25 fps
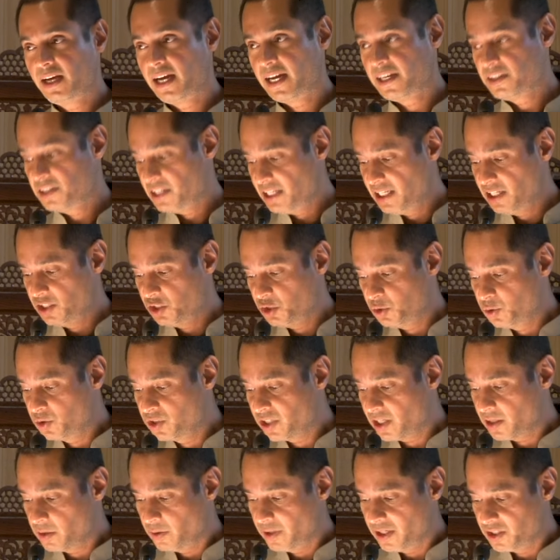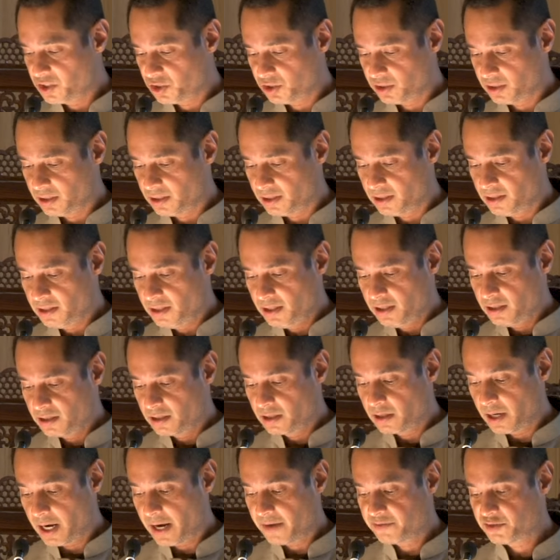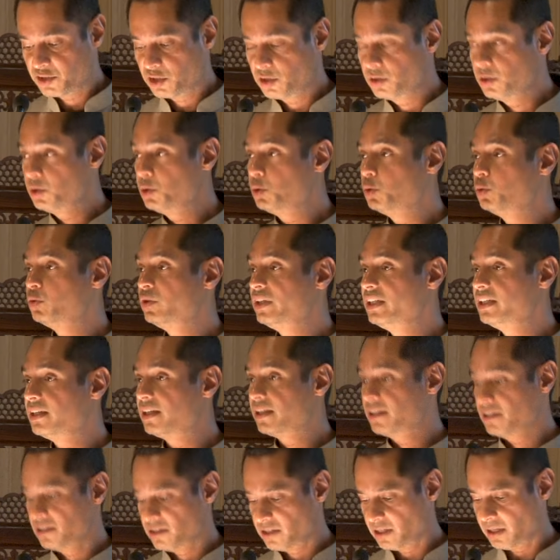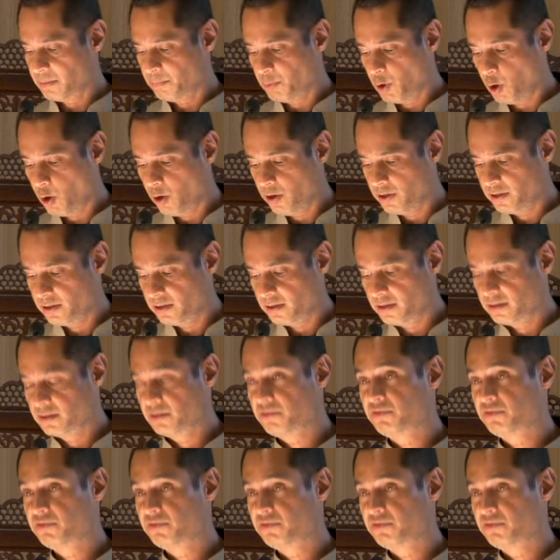as each new generation grafts new readings upon